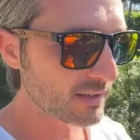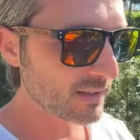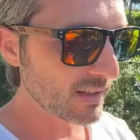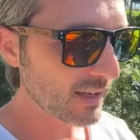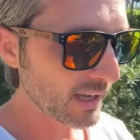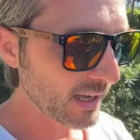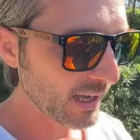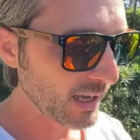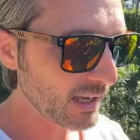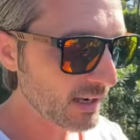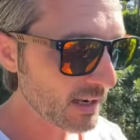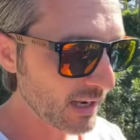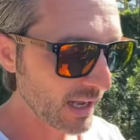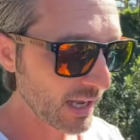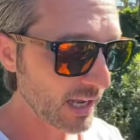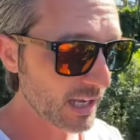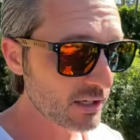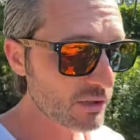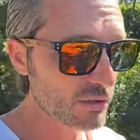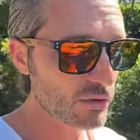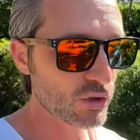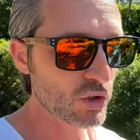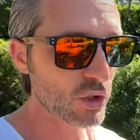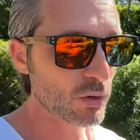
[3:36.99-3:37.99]
can
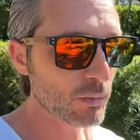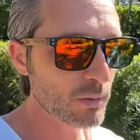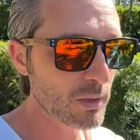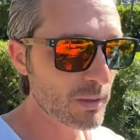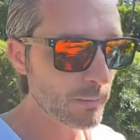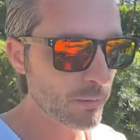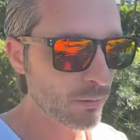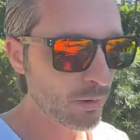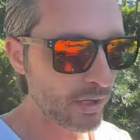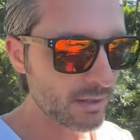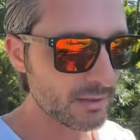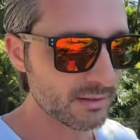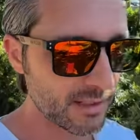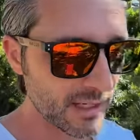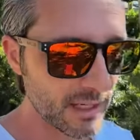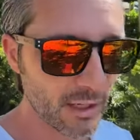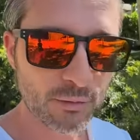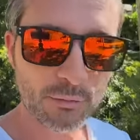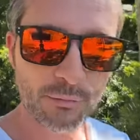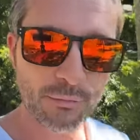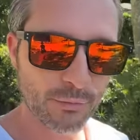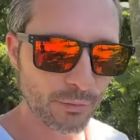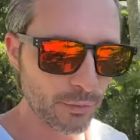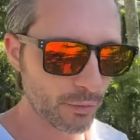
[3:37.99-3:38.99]
and should be brought
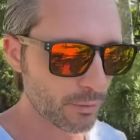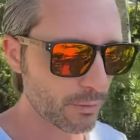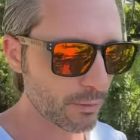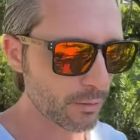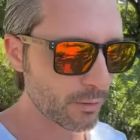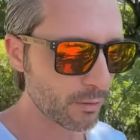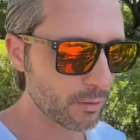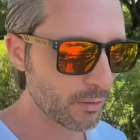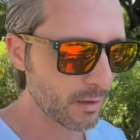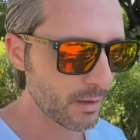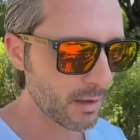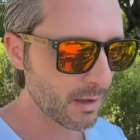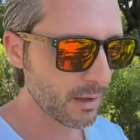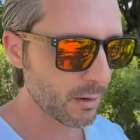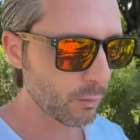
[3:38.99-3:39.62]
down further